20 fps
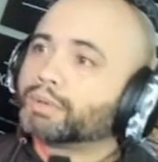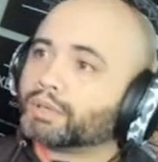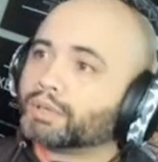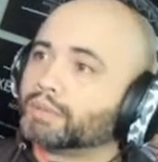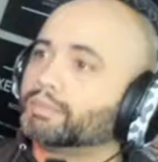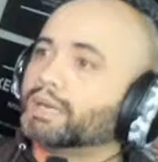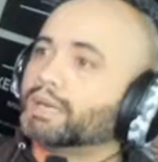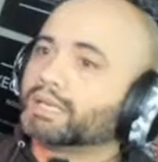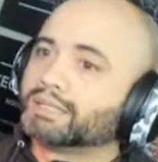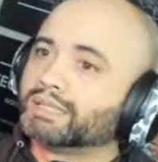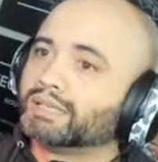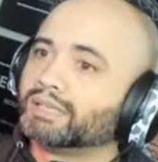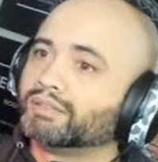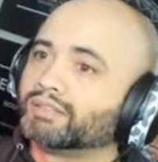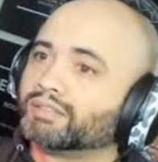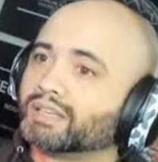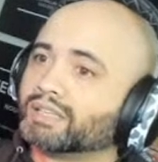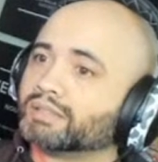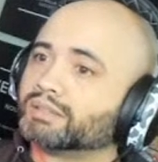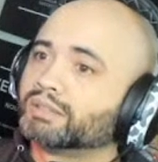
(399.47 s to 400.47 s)
him on
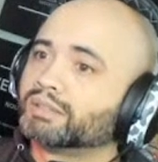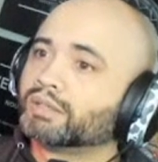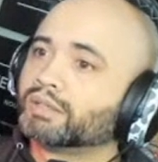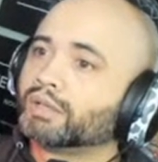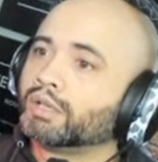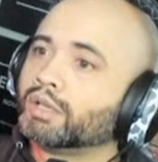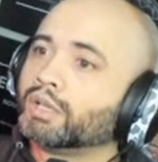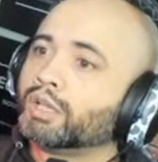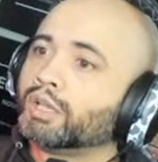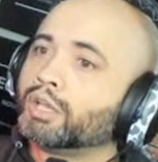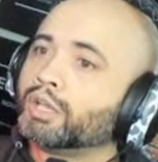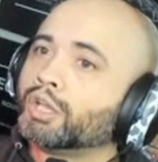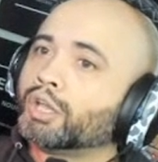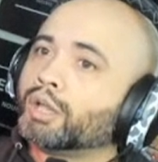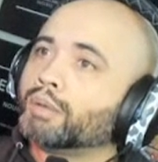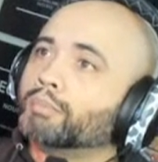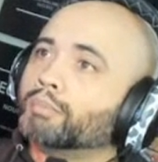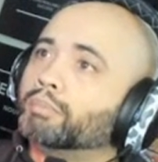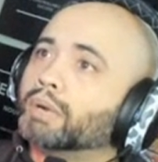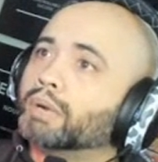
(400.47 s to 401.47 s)
defense,
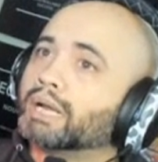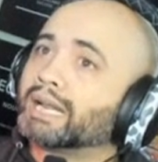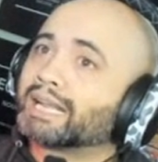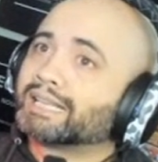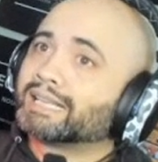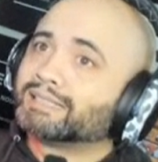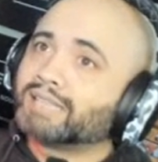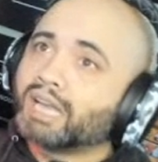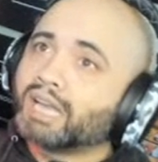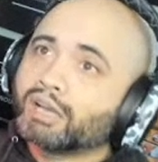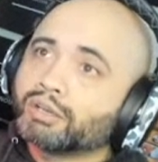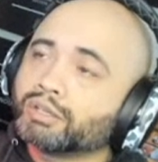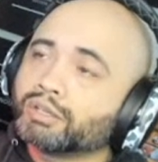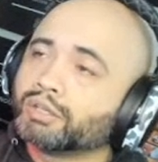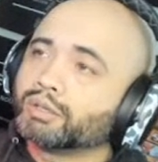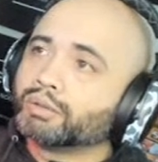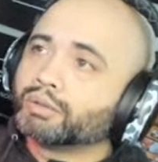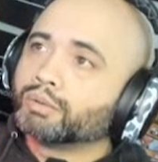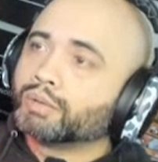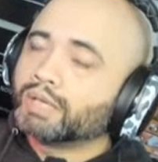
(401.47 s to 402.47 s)
but I could tell
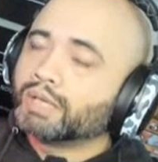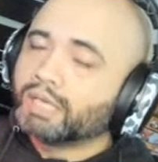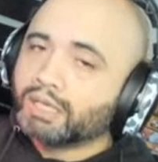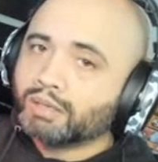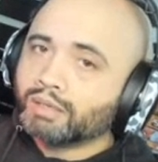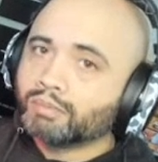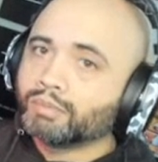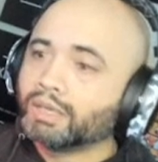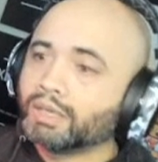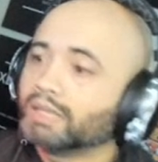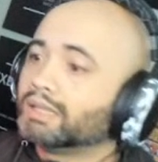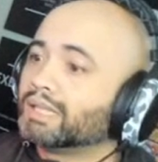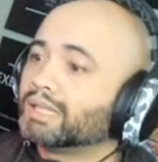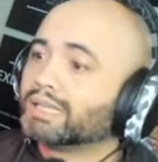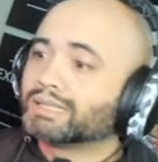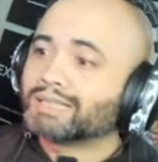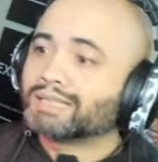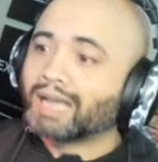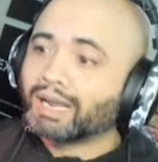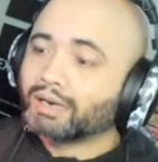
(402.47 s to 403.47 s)
you him and the
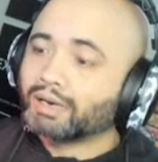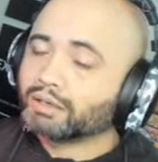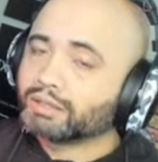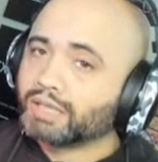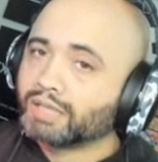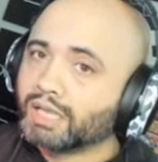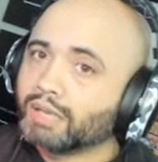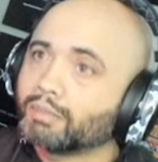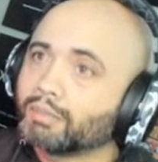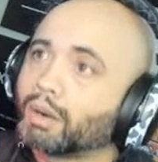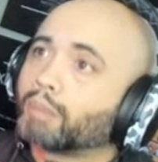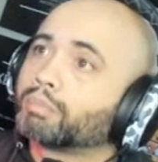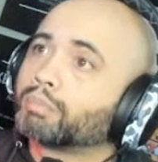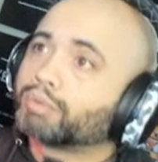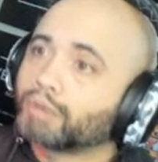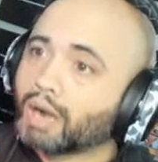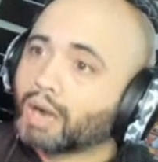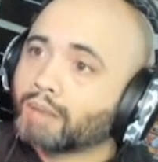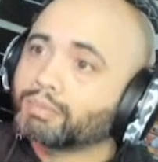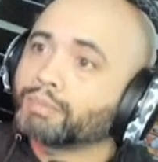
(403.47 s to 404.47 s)
entire team are
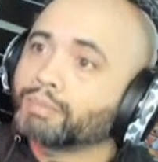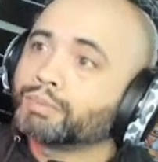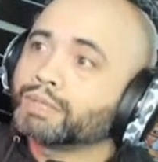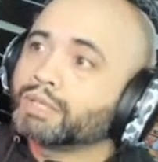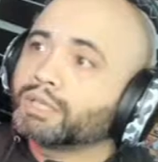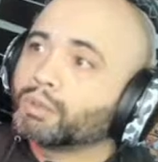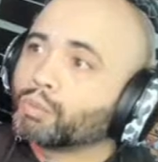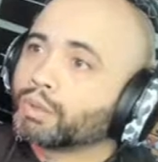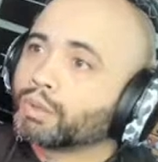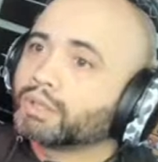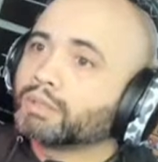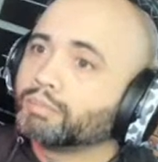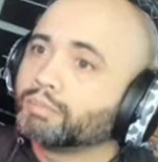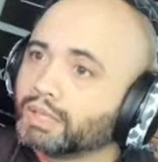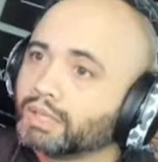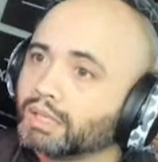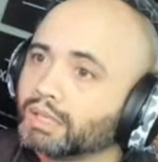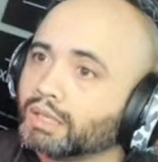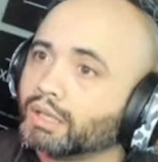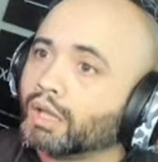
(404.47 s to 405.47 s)
probably going to
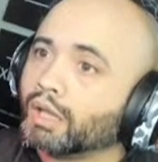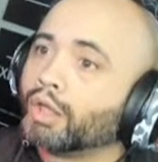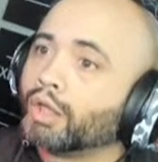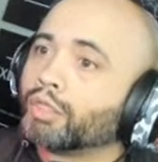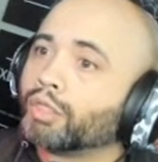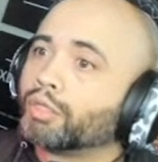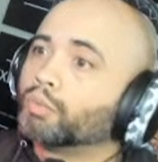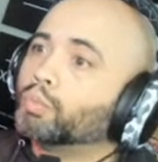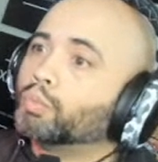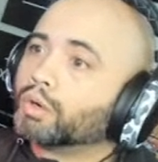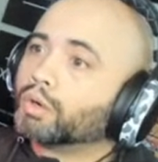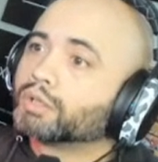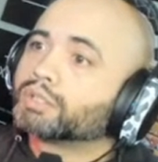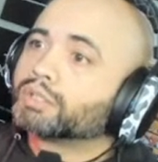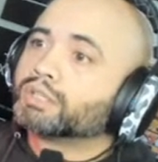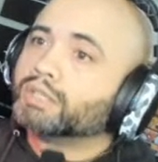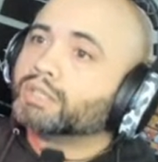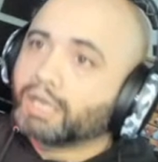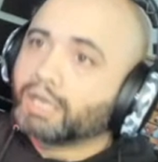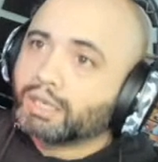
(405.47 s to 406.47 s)
be the worst
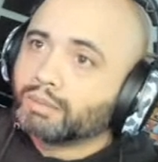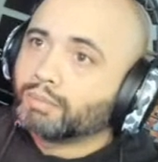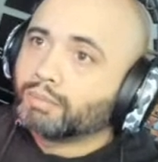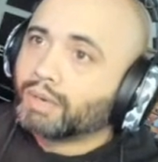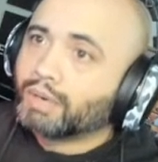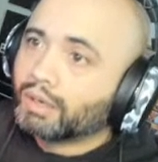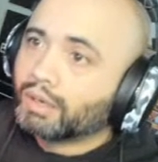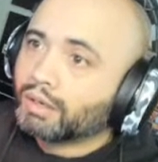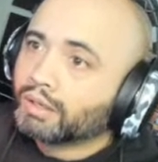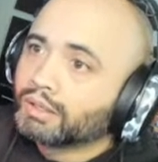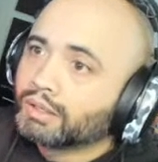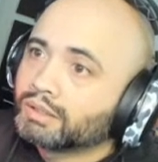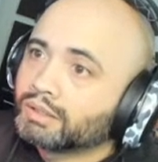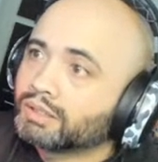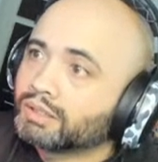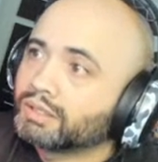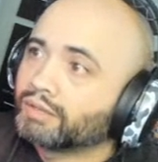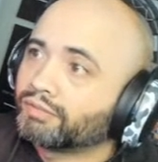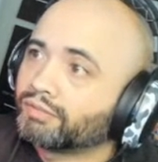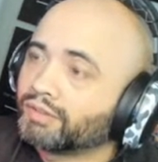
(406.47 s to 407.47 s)
nightmare to
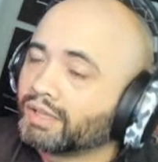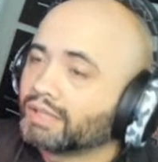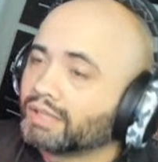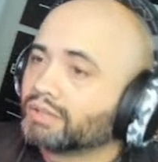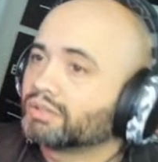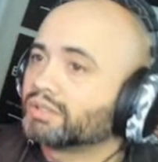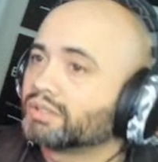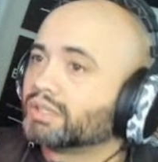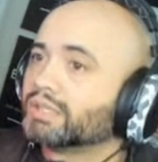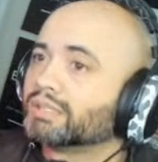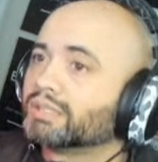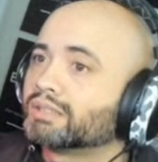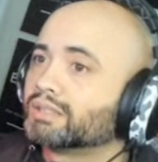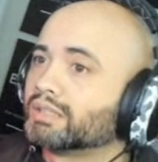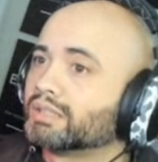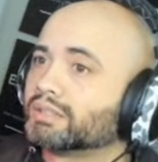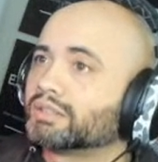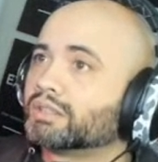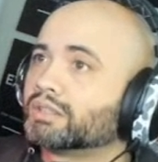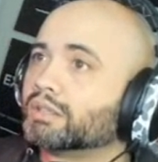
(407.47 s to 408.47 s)
defense
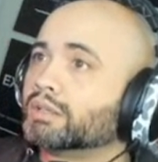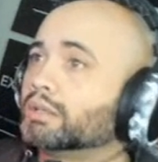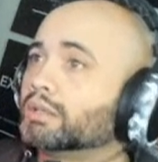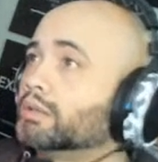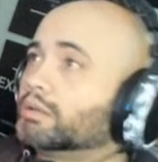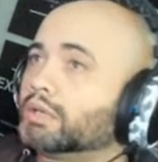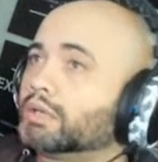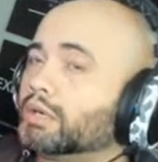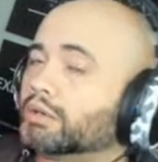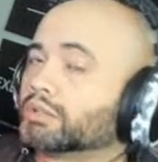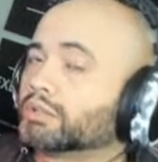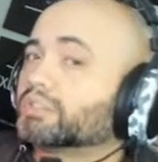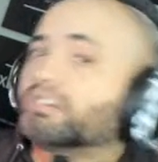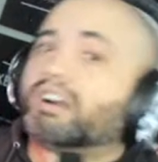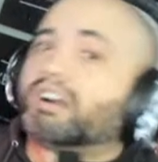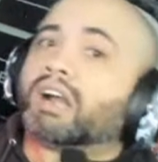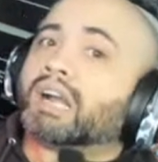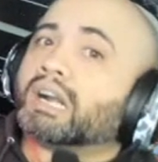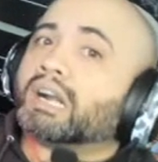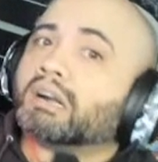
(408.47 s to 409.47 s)
since Heroes for
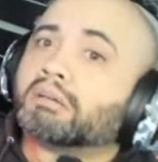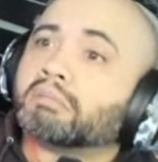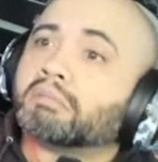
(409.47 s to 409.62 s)
Hire.